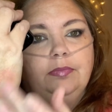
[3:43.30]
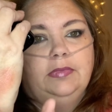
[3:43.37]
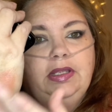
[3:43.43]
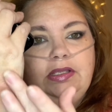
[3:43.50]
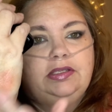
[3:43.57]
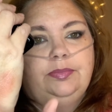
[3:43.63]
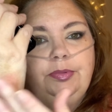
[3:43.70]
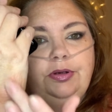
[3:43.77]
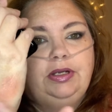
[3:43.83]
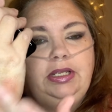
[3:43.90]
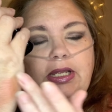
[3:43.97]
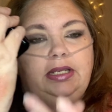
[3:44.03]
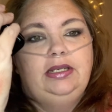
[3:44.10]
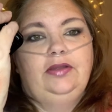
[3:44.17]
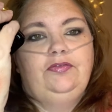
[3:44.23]
That's pretty.
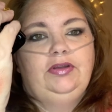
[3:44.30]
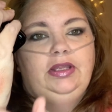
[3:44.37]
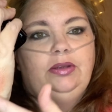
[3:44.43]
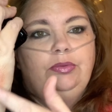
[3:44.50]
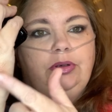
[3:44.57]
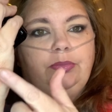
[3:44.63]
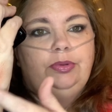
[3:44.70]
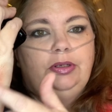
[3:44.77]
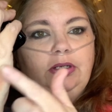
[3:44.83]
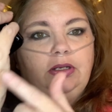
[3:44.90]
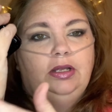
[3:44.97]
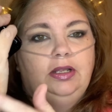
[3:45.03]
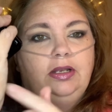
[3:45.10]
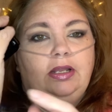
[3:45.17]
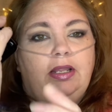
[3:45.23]
I definitely wouldn't put it
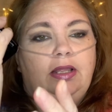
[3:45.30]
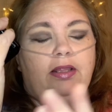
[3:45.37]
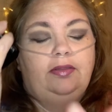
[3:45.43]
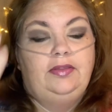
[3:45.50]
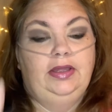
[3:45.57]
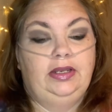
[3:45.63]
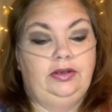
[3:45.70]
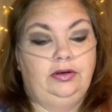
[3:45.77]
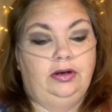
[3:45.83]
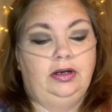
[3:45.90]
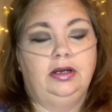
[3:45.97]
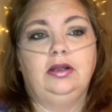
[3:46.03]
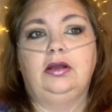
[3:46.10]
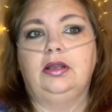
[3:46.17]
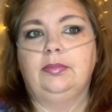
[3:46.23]
on that
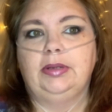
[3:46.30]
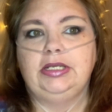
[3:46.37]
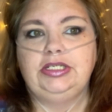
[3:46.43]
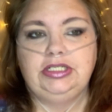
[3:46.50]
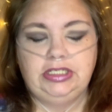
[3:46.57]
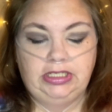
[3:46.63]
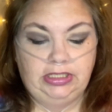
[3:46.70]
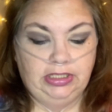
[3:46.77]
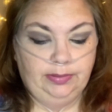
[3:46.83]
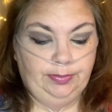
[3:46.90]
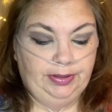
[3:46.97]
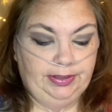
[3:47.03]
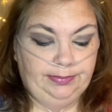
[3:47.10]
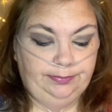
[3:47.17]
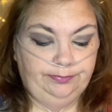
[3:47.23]
dark on my cheek,
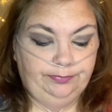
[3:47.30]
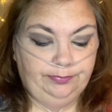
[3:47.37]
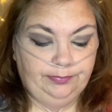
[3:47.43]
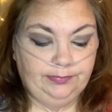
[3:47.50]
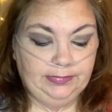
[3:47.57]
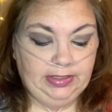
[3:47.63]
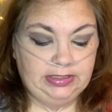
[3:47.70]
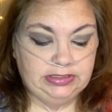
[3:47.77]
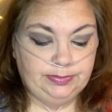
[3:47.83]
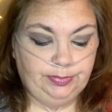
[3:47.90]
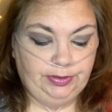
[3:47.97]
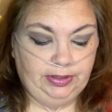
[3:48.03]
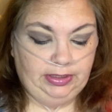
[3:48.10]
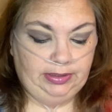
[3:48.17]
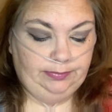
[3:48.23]
but that's
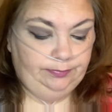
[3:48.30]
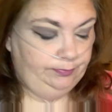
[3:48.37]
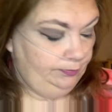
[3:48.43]
pretty.